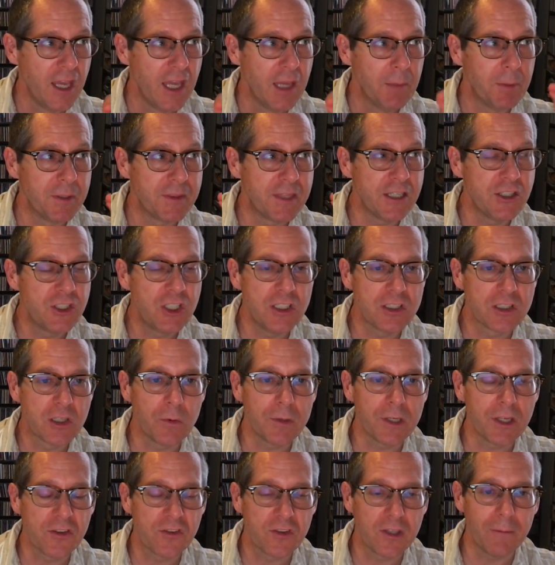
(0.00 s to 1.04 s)
But then she's
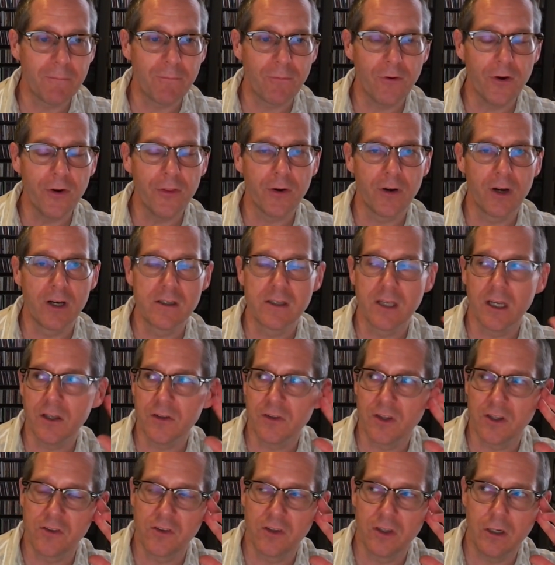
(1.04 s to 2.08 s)
going a step further and tells
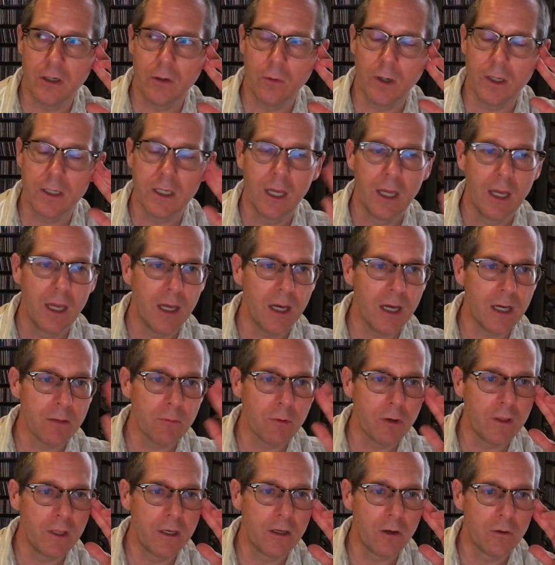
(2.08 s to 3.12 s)
us, you know what? I
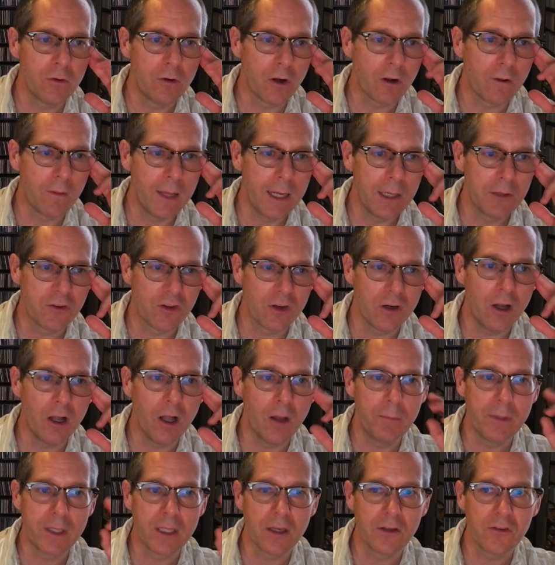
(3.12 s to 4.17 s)
really don't know clouds at all
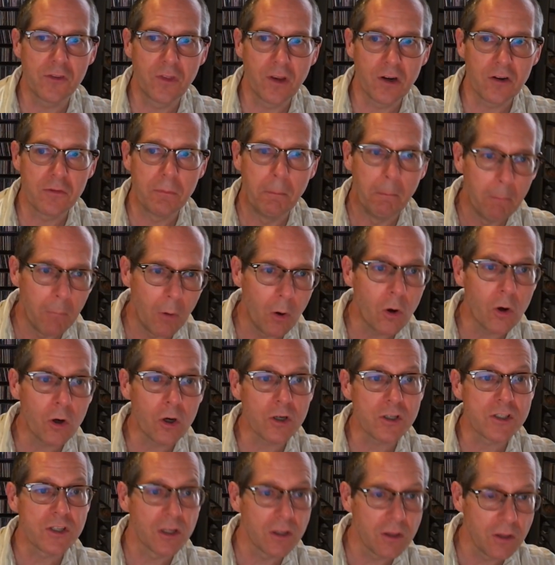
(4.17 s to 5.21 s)
because there's more
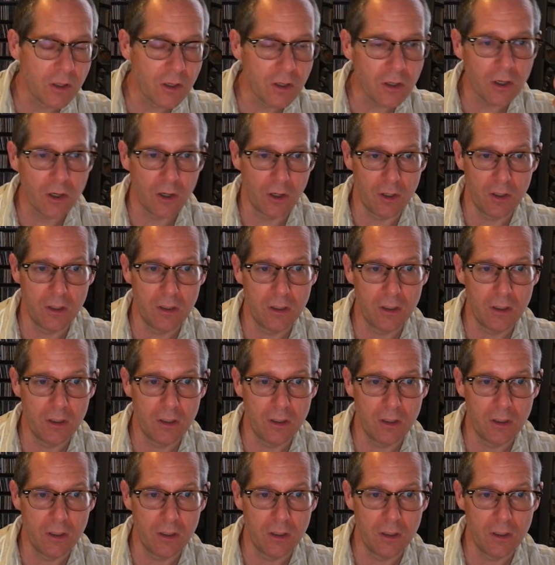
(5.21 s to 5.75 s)
to learn.